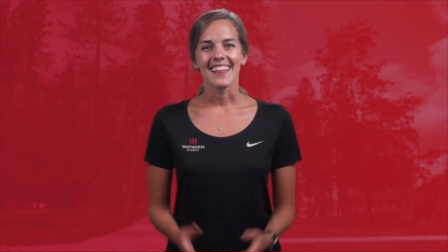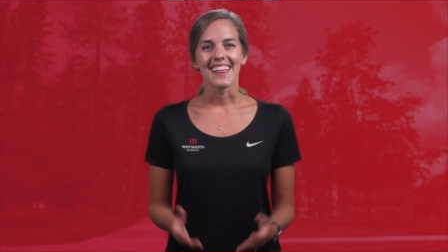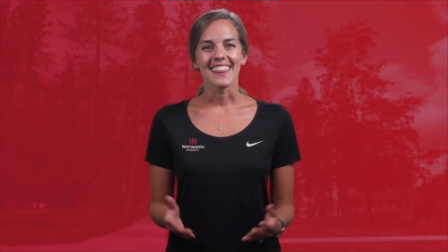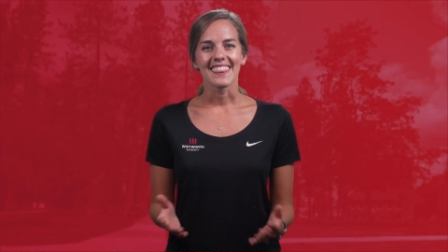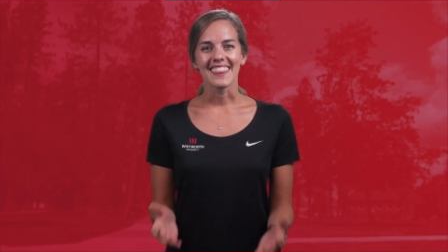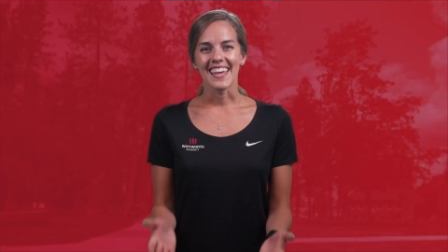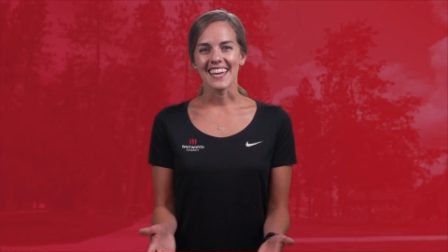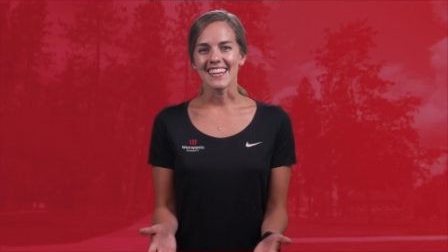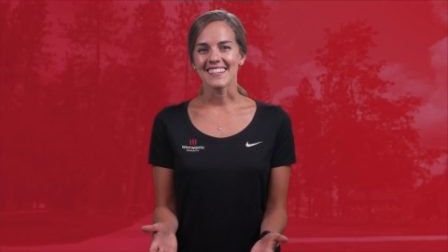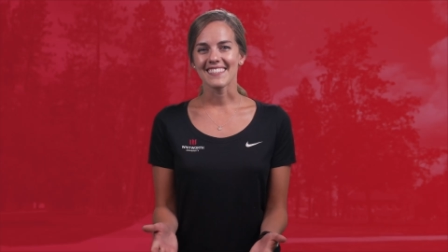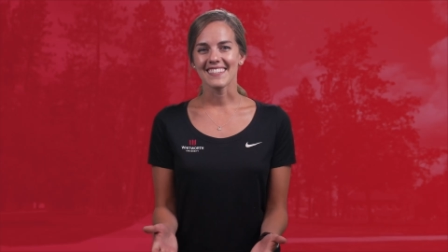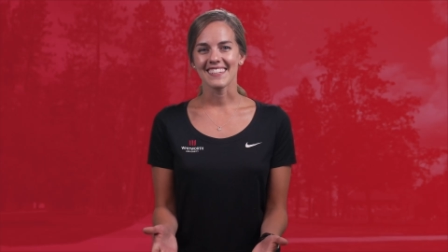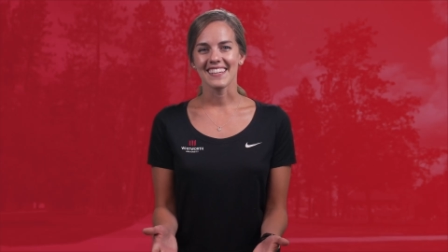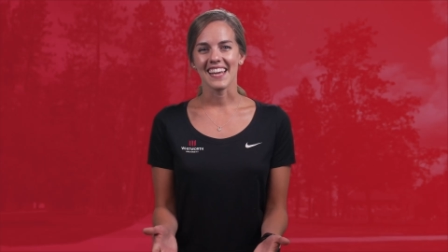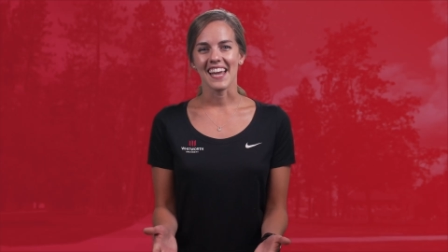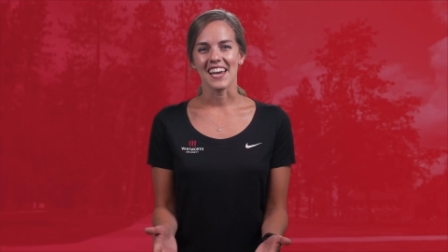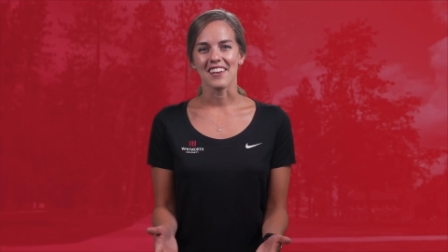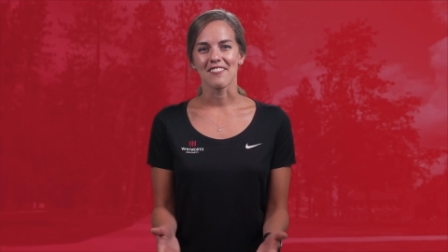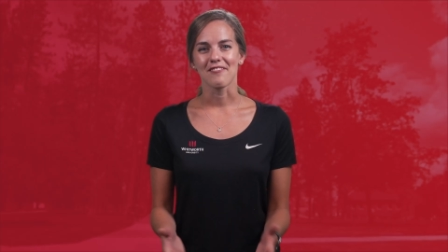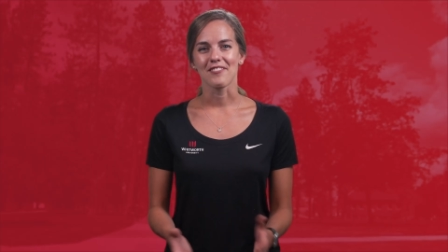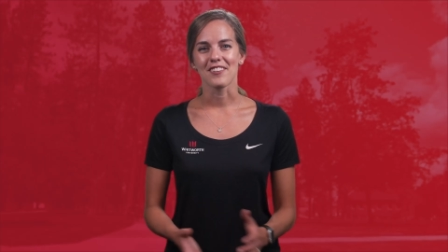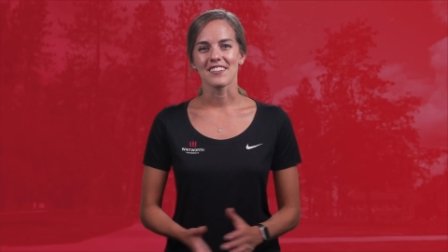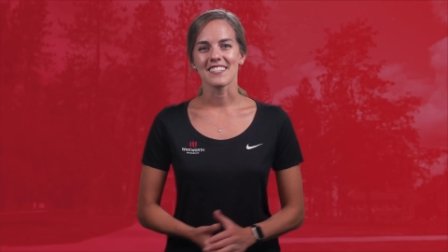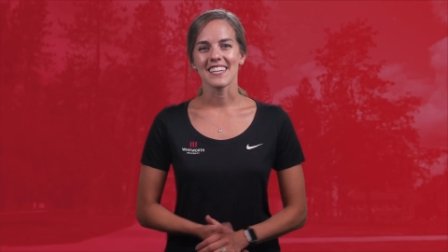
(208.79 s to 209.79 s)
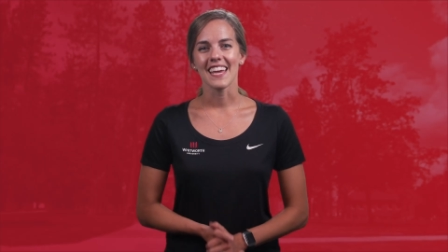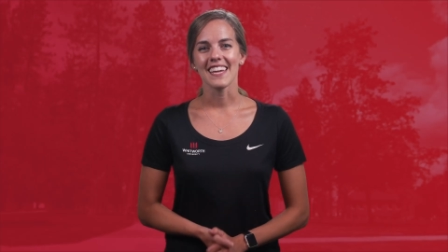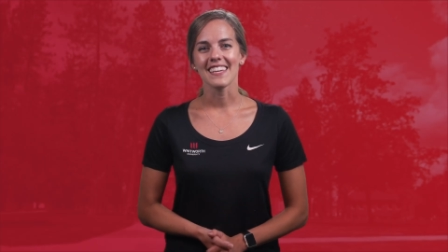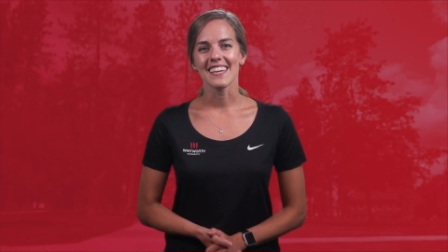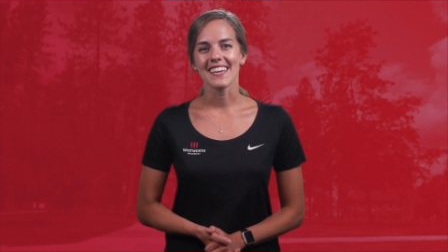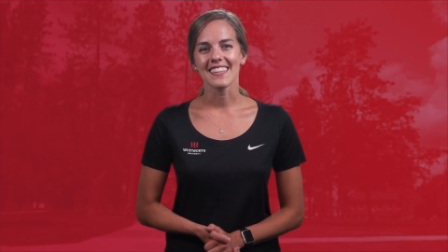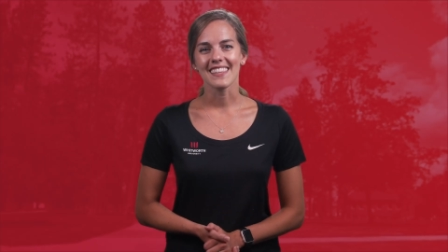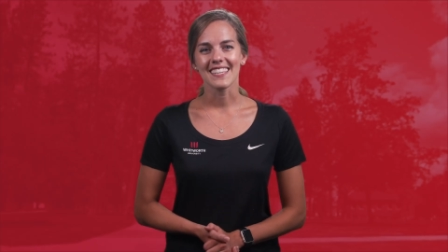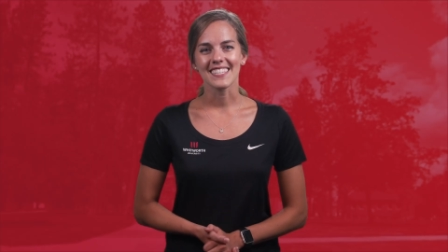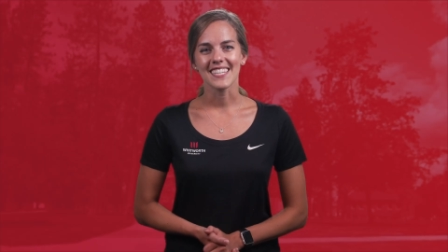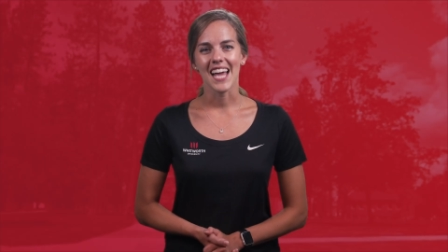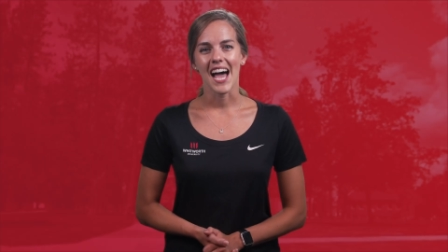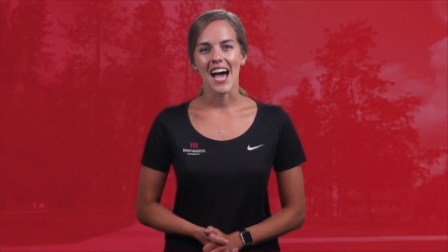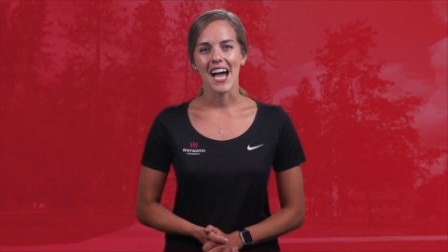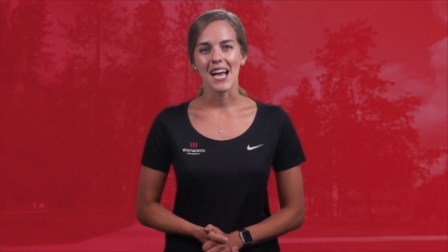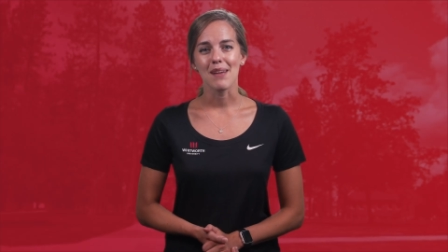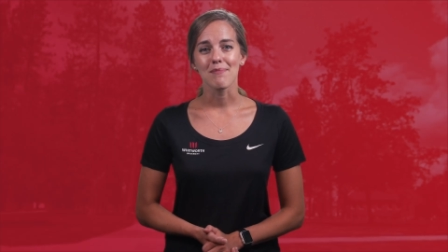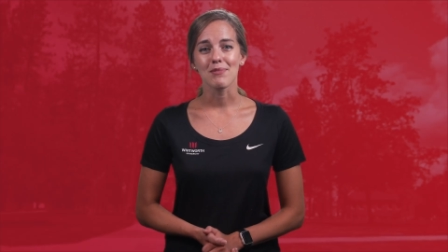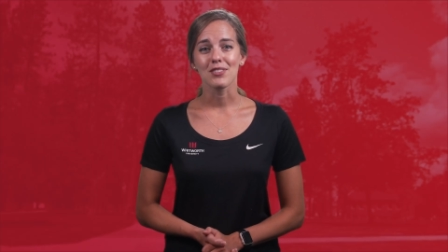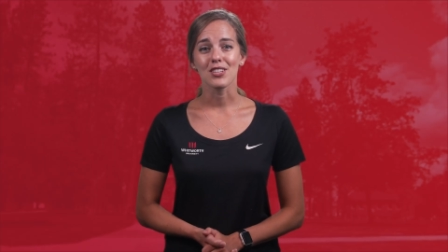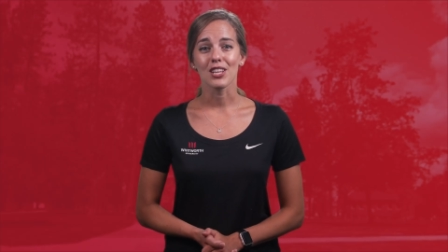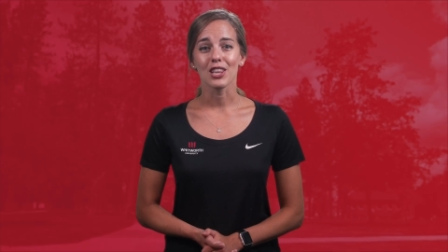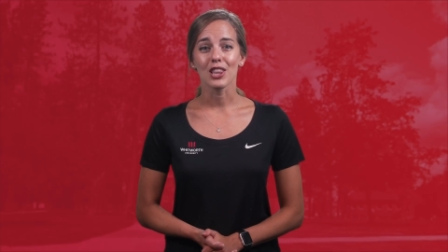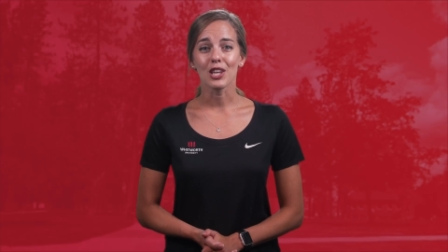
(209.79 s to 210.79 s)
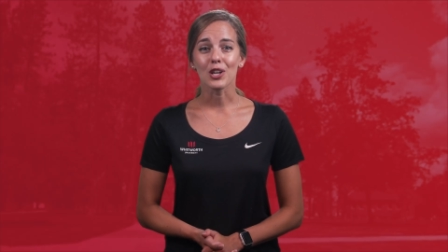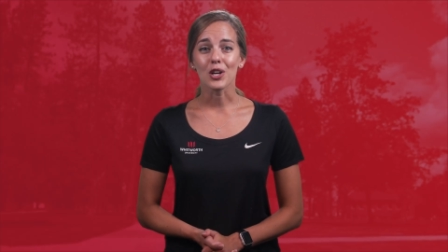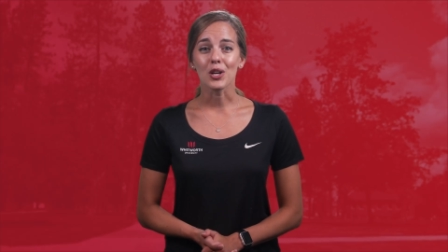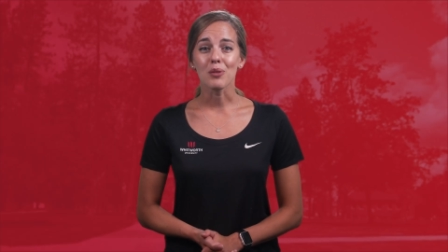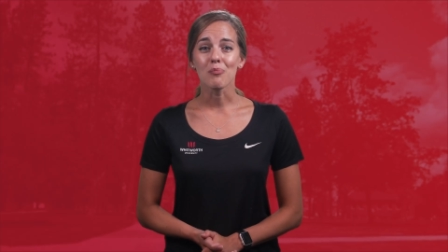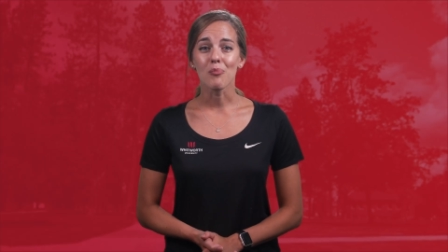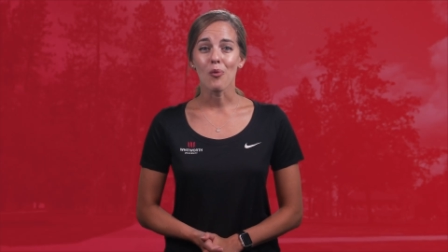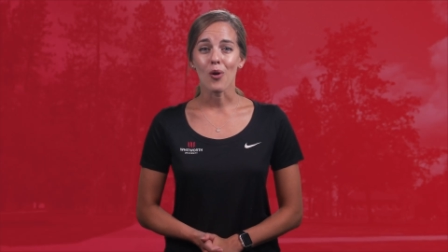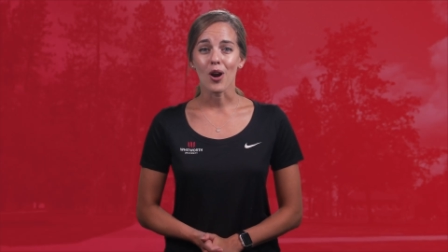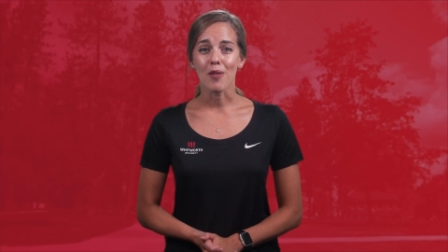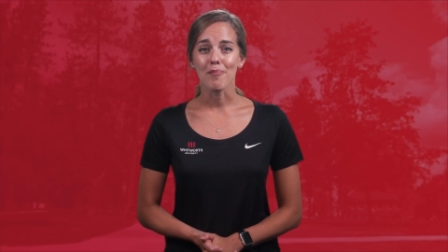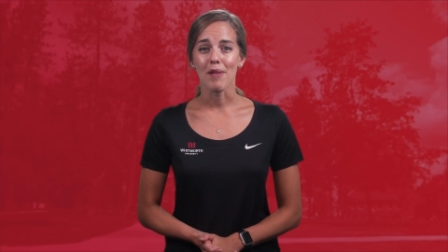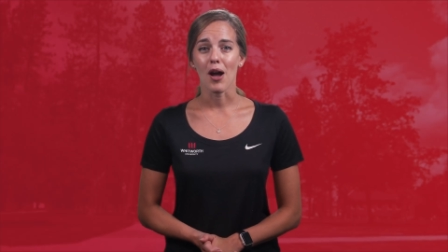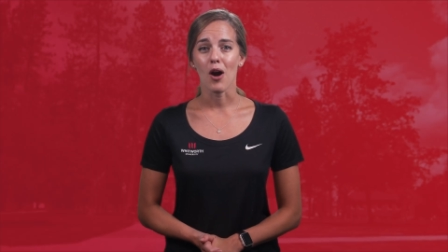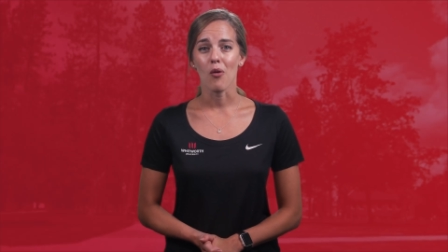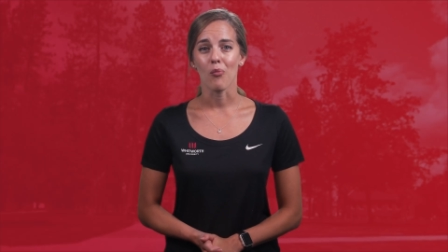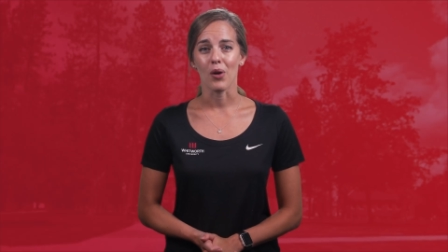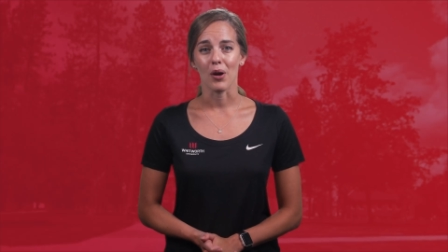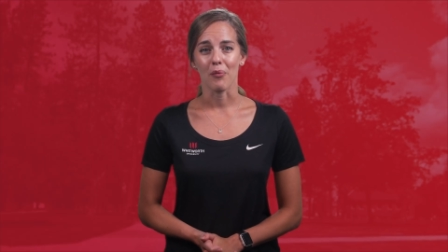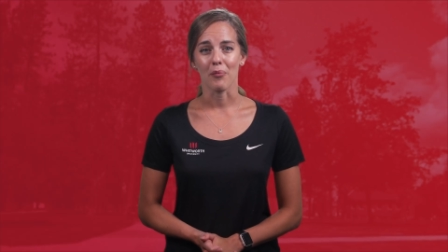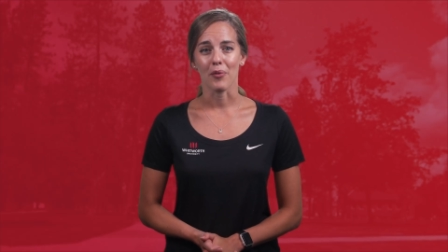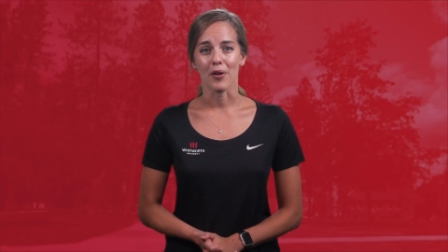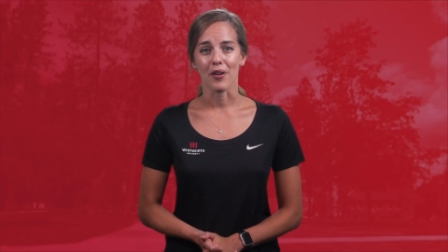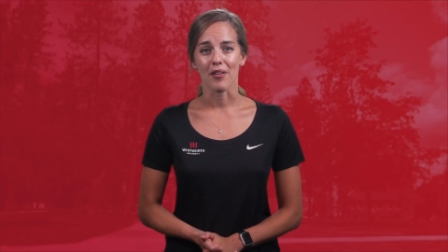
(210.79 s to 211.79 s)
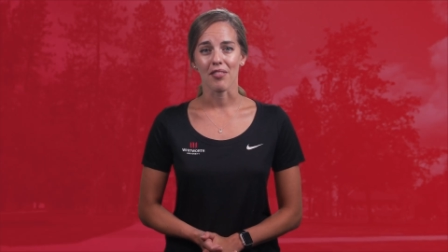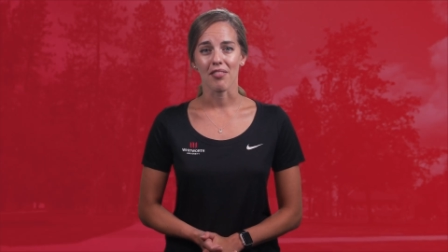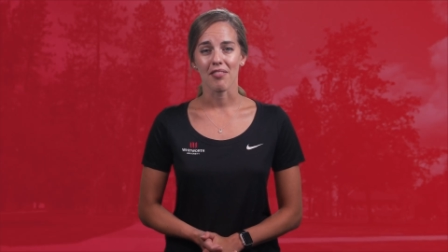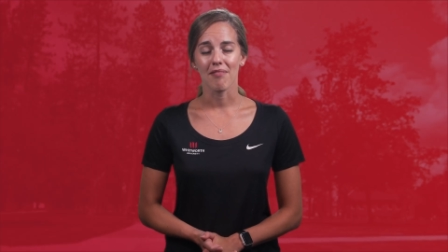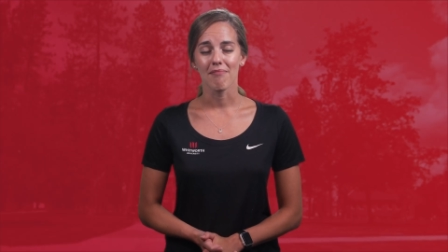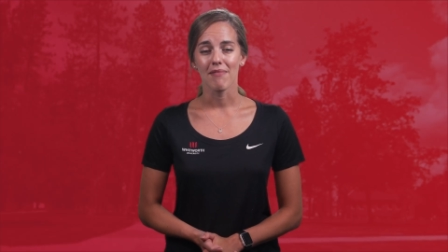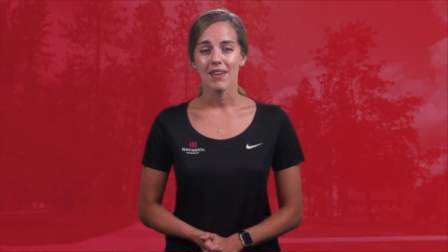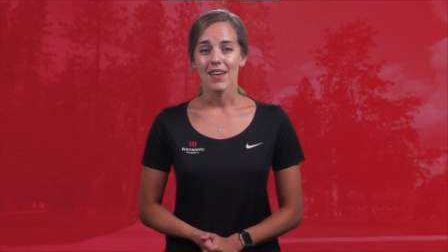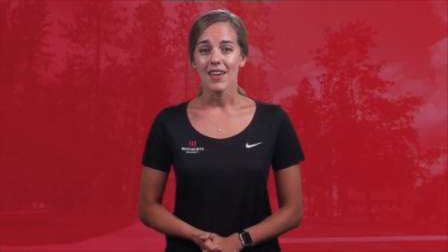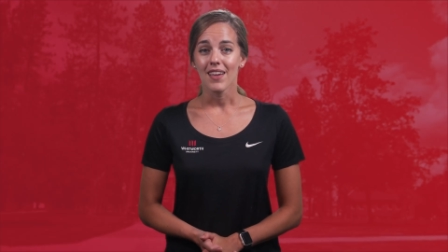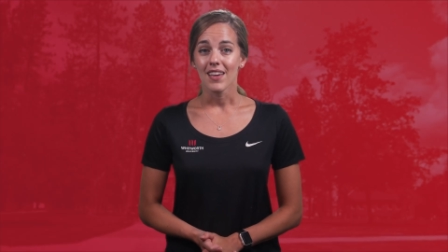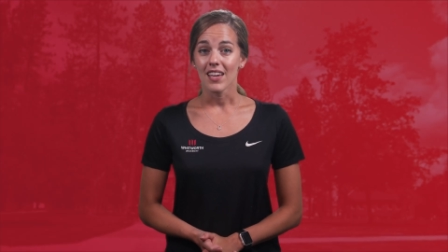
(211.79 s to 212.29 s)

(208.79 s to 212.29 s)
Thanks again for taking the time to learn more about Whitworth.